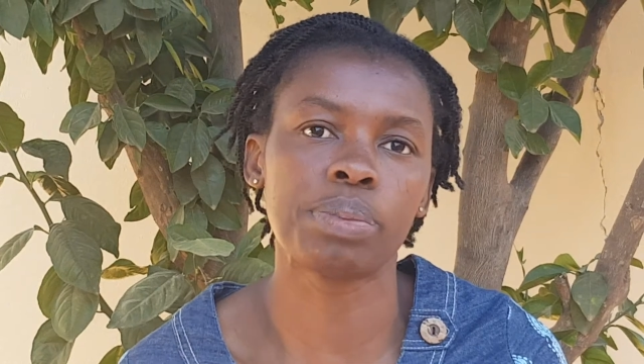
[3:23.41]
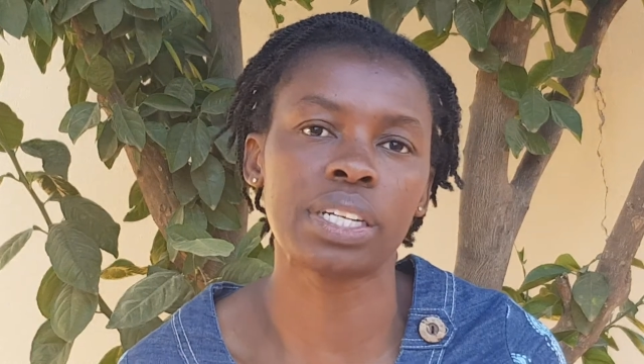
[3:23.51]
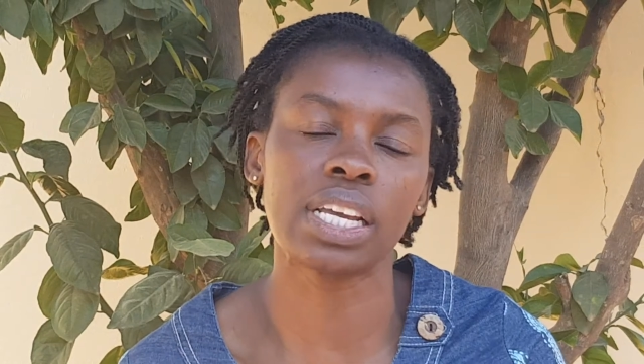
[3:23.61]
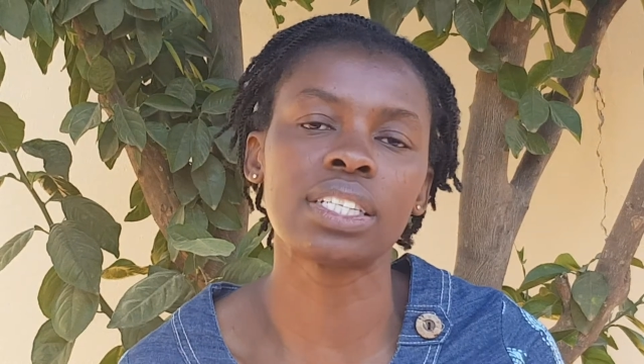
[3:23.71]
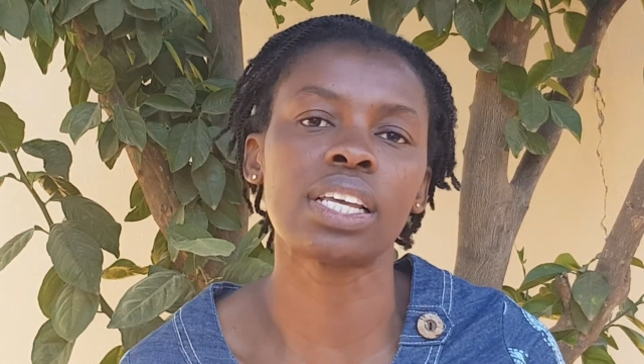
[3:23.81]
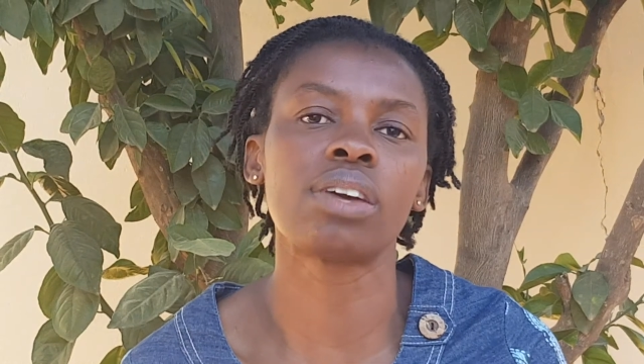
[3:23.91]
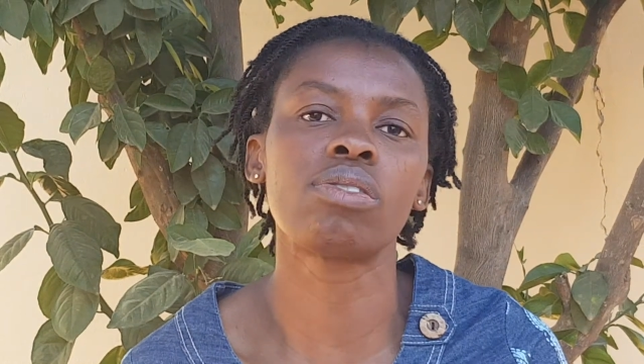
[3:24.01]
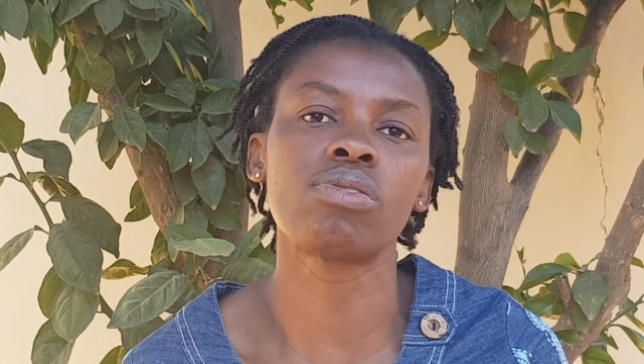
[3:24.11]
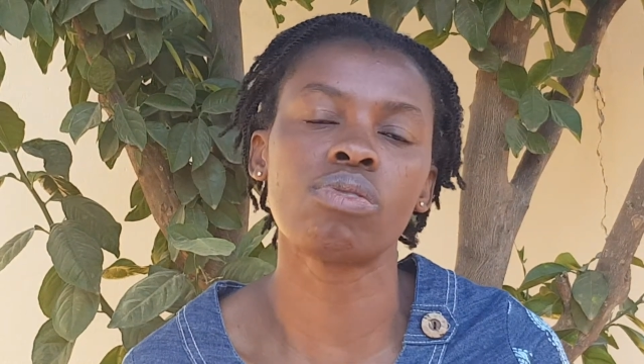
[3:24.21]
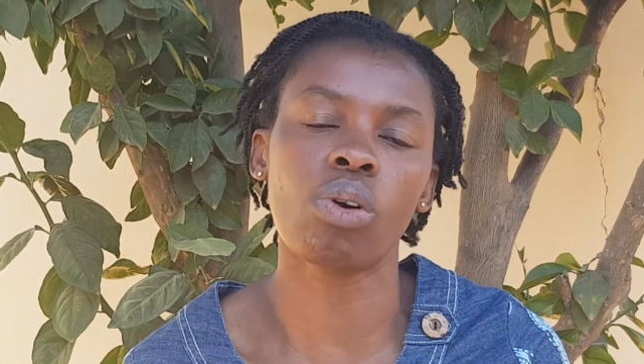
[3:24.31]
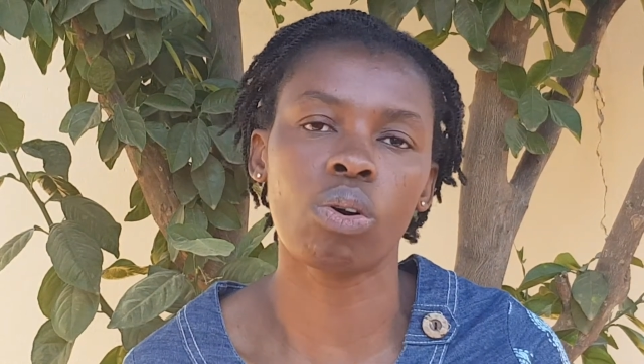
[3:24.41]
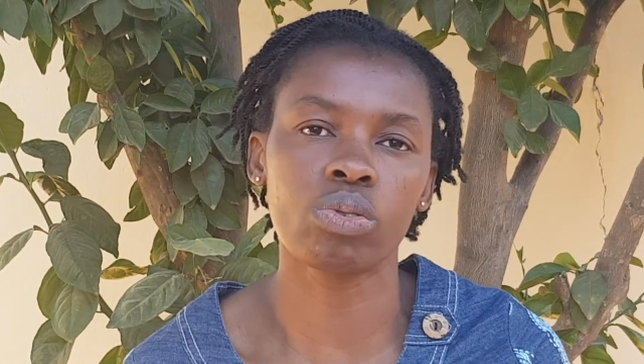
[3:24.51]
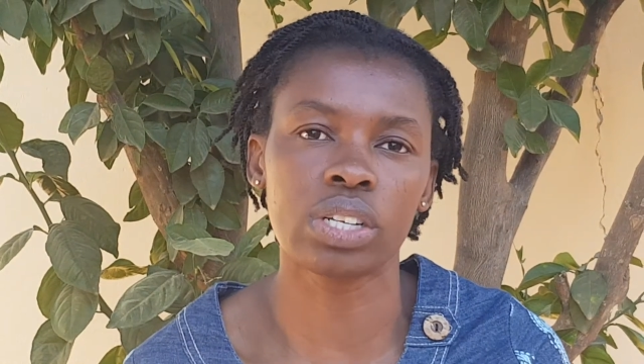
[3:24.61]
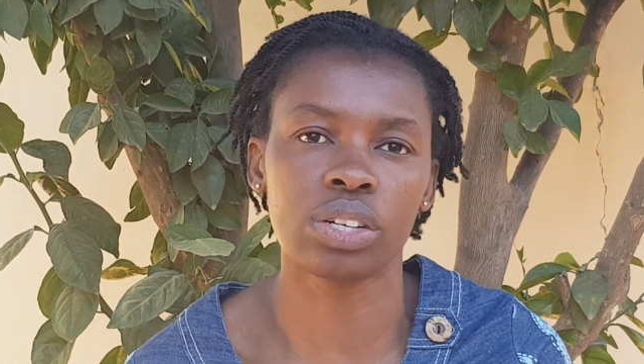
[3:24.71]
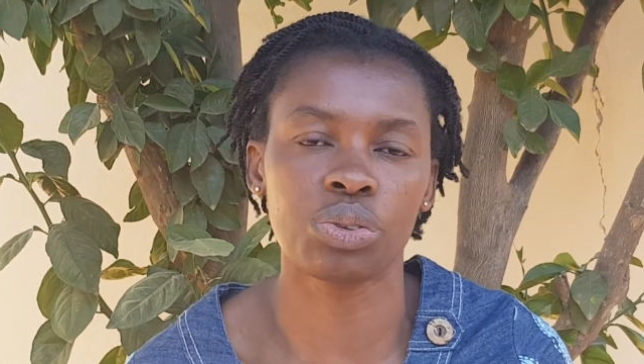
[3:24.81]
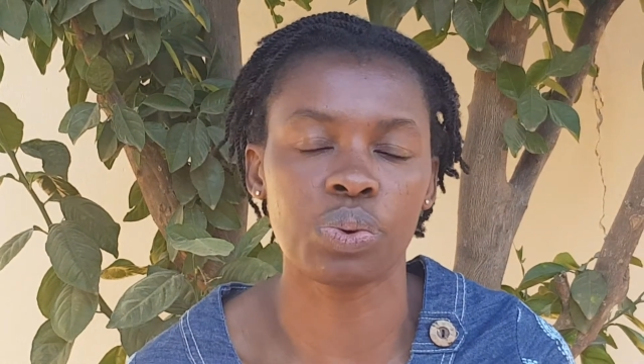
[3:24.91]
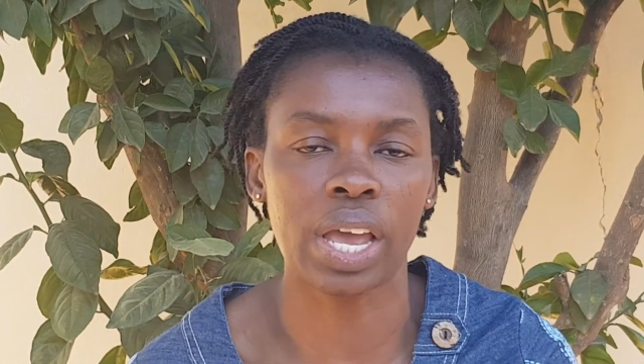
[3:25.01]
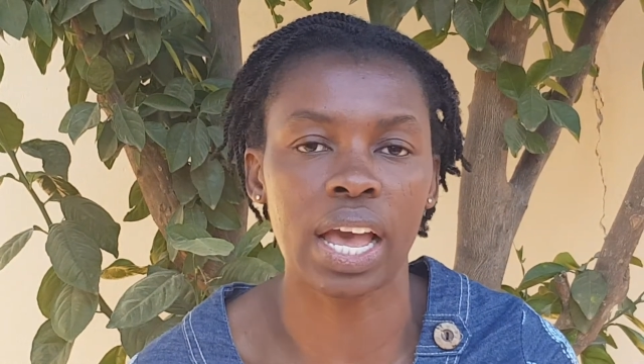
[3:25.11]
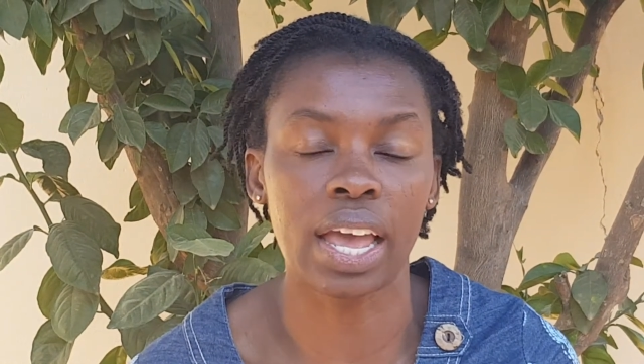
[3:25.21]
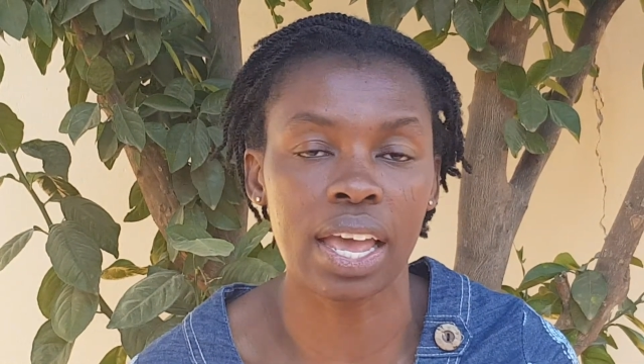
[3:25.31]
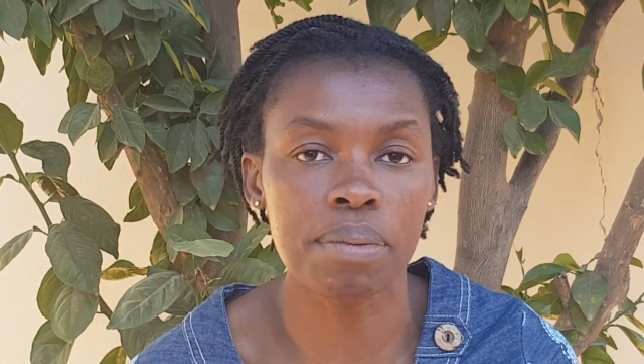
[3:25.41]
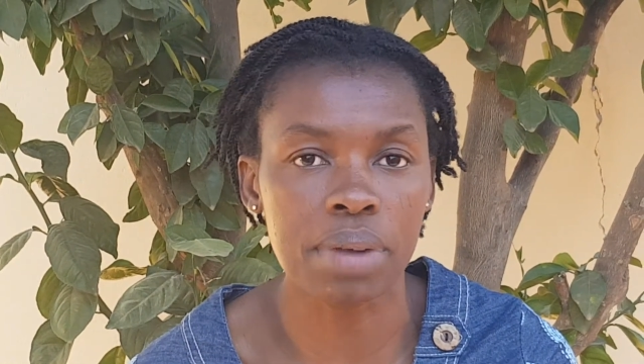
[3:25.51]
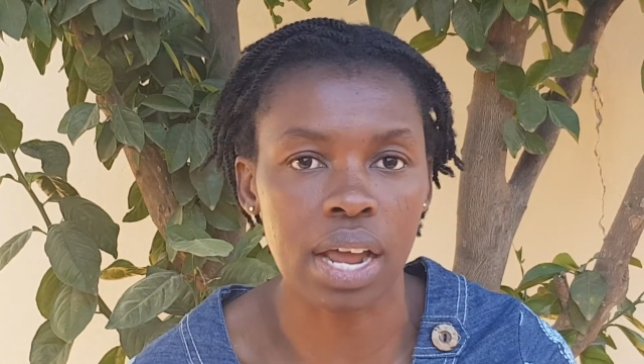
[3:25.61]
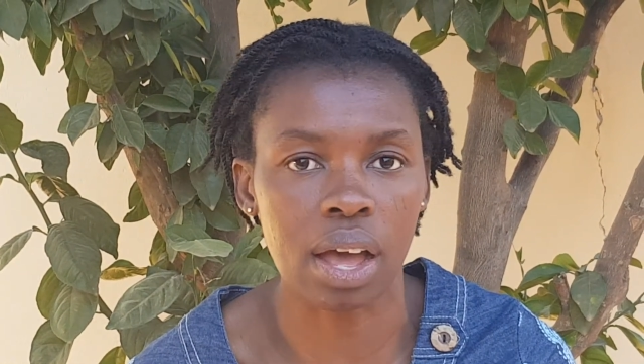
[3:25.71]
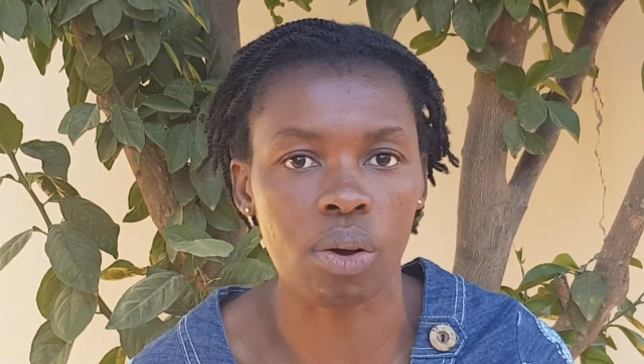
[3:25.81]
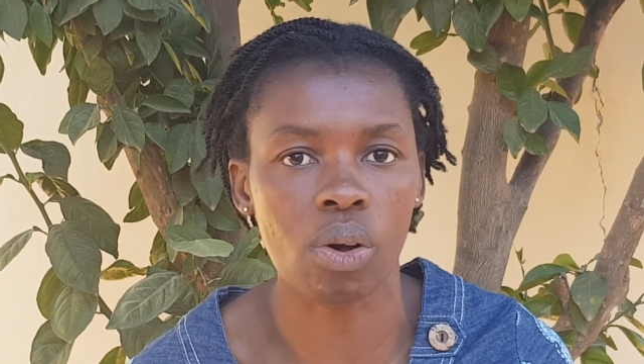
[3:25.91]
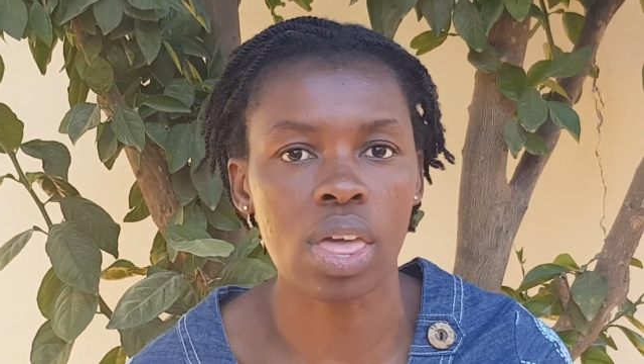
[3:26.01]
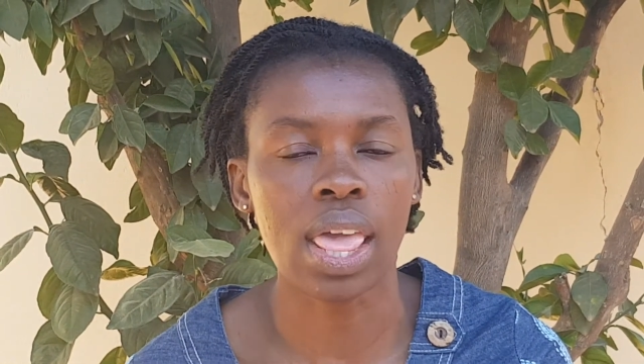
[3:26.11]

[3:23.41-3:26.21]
but as I grew older to where I am now,